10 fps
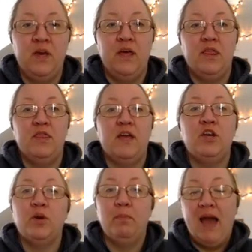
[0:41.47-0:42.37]
Then
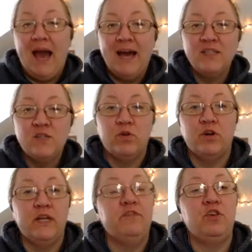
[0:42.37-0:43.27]
your
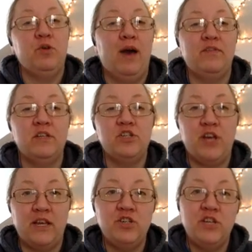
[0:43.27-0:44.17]
password, if you haven't
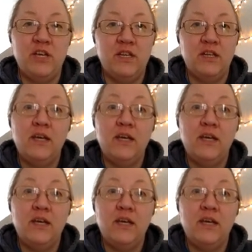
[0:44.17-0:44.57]
changed it,